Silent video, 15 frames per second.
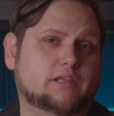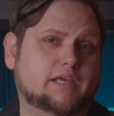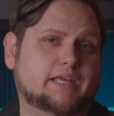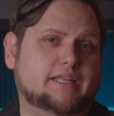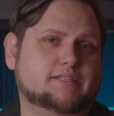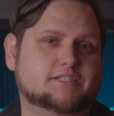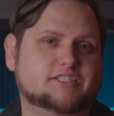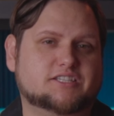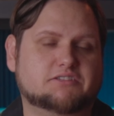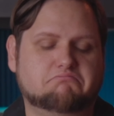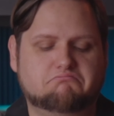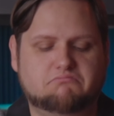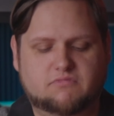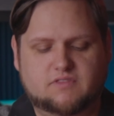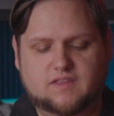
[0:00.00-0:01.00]
lens,
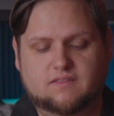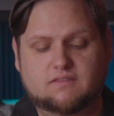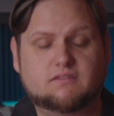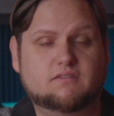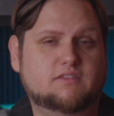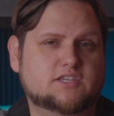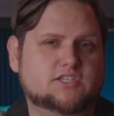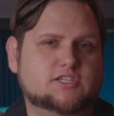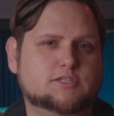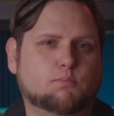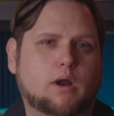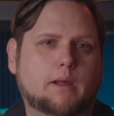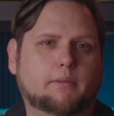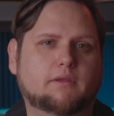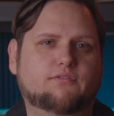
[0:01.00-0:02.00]
then this is
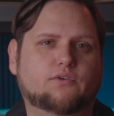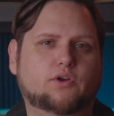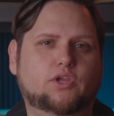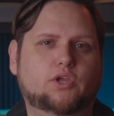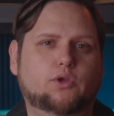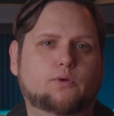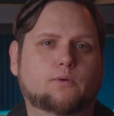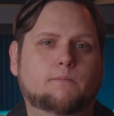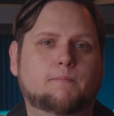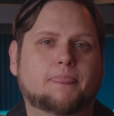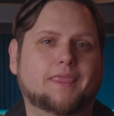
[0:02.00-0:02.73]
probably for you.